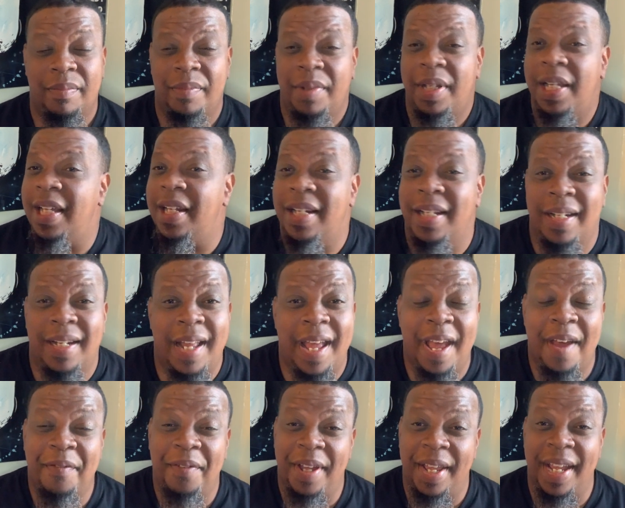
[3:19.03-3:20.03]
He didn't
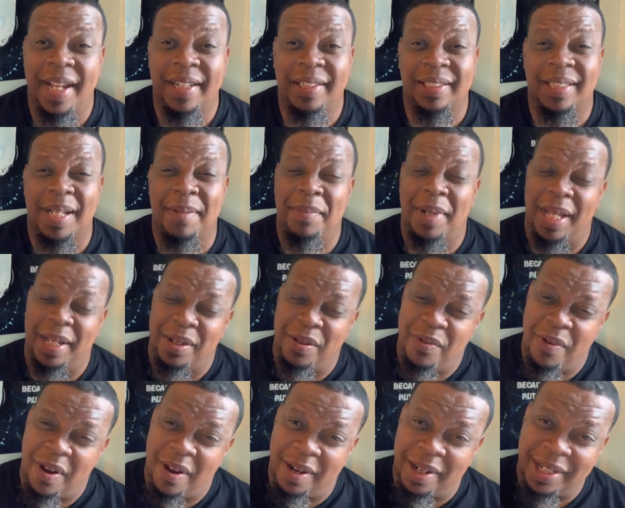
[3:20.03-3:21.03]
have an answer. I'm like, you
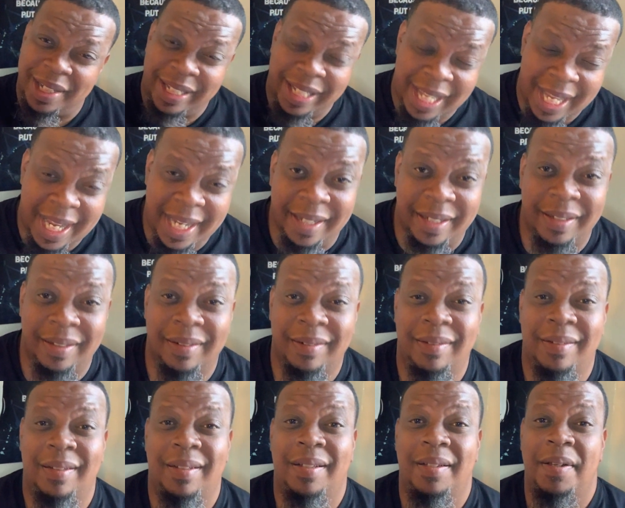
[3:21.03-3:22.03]
are a king.
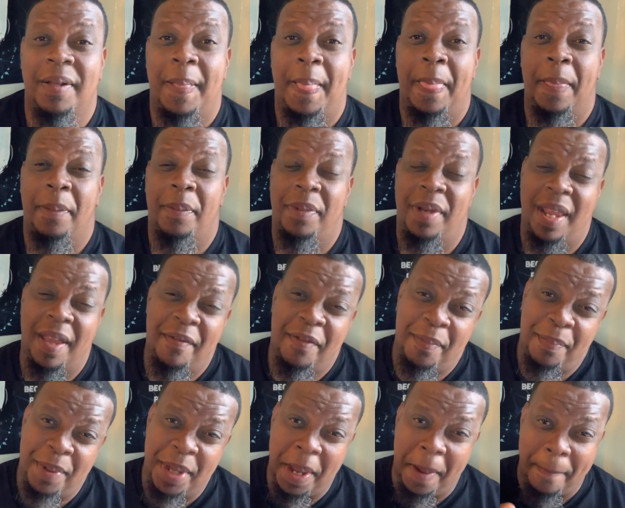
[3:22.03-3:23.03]
Never
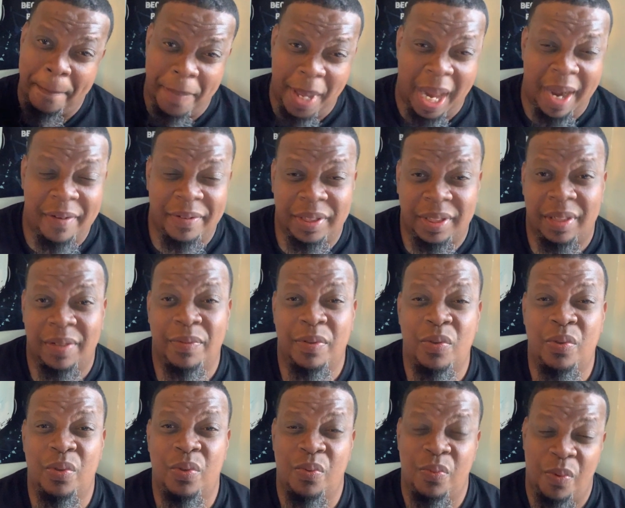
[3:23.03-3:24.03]
be embarrassed of
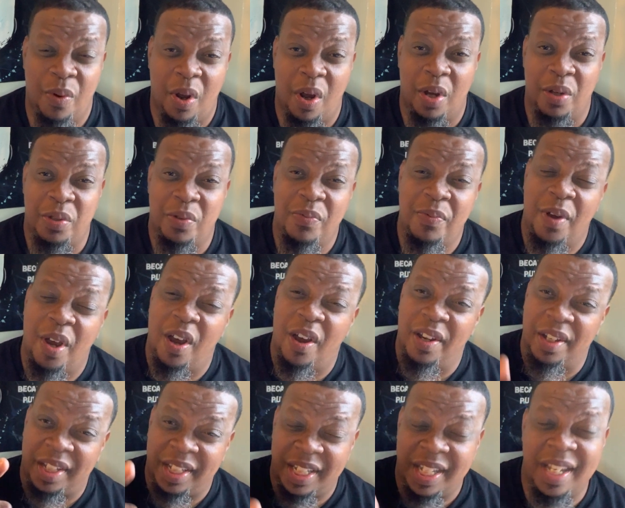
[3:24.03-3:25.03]
who you are. You are
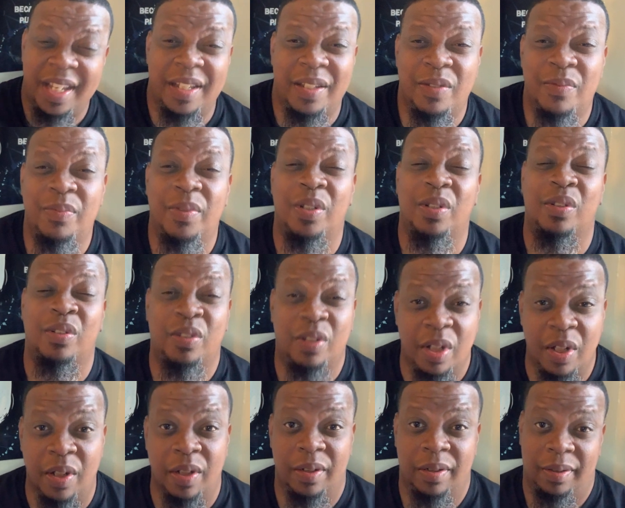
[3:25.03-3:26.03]
a king. You look
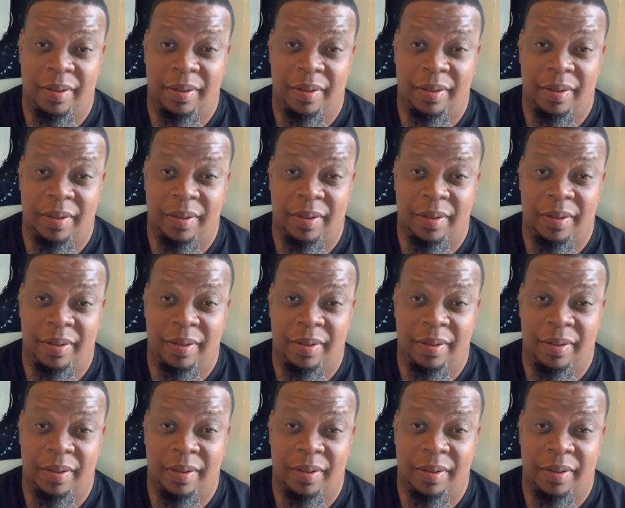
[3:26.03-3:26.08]
good.